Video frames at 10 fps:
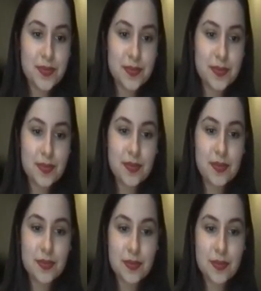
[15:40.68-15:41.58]

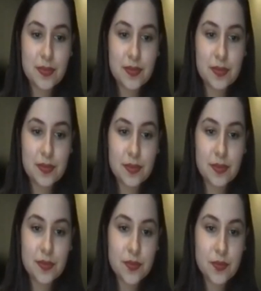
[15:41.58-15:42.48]

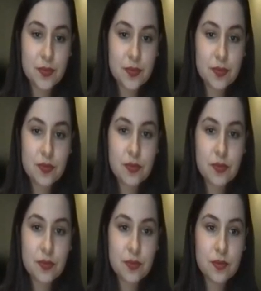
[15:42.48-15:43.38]

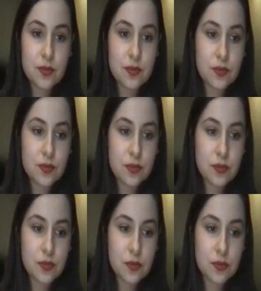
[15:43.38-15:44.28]

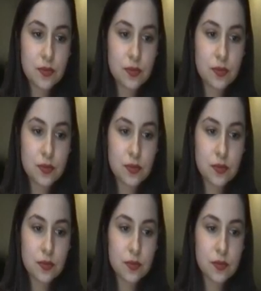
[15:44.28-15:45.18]

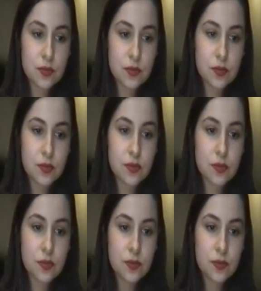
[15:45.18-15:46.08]

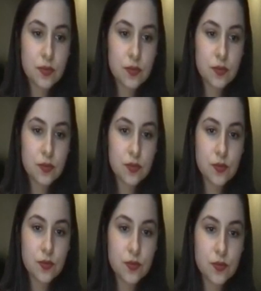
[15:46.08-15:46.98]

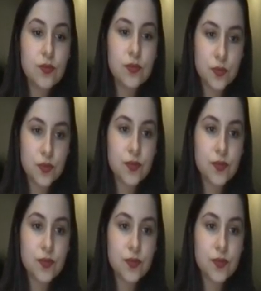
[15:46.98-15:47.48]
(silent)